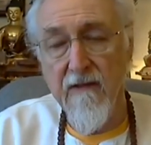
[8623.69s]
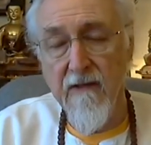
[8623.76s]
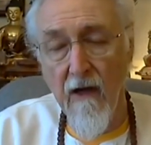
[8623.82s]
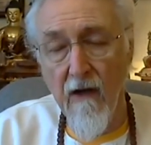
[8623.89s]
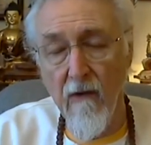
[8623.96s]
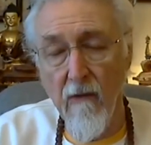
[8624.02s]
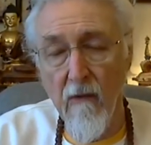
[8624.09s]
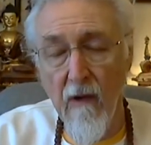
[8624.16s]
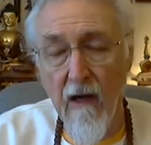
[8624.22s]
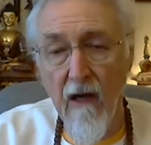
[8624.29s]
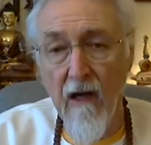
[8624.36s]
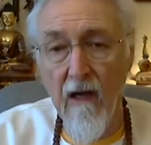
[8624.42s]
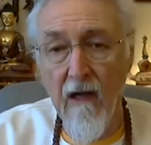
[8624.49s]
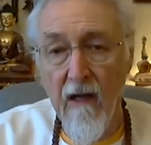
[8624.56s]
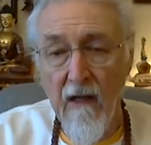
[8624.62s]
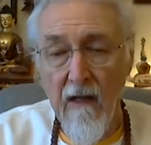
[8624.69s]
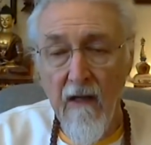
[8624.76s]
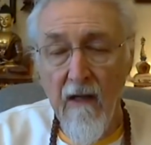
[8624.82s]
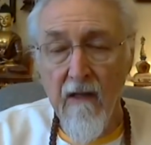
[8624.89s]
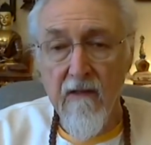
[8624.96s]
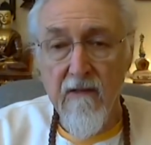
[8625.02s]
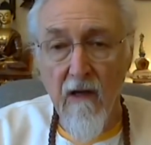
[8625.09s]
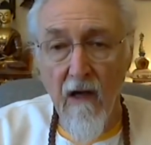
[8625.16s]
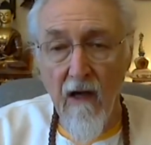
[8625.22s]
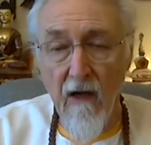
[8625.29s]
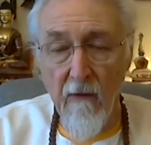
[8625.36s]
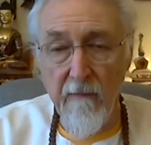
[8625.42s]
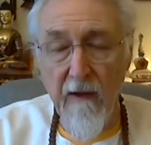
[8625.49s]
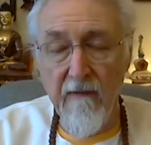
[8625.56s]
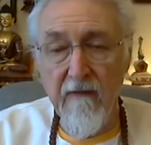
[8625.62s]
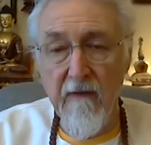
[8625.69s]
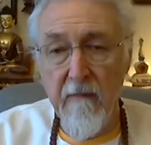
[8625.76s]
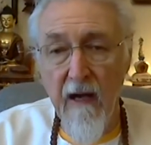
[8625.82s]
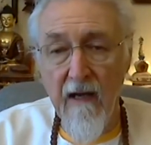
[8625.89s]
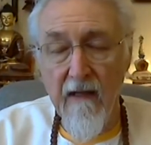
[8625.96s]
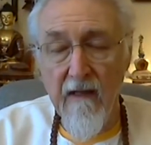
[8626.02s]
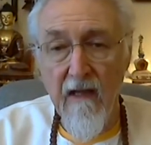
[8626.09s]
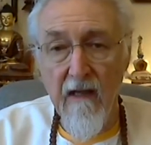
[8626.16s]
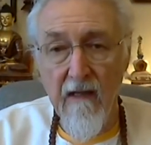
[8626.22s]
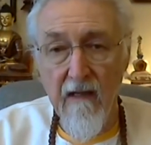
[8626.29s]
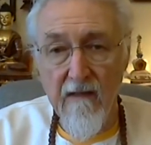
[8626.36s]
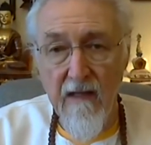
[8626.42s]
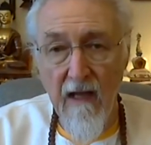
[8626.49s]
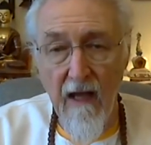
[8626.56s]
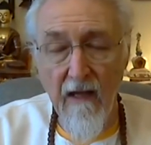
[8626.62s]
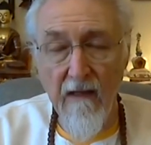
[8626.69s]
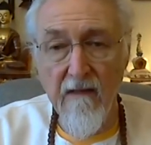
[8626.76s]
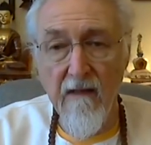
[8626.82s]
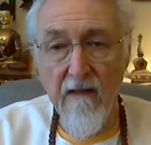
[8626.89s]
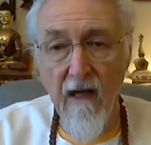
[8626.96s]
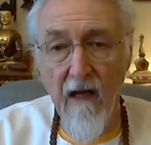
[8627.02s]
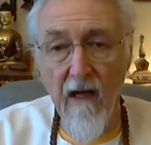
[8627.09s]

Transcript: So, so I hope everybody can attend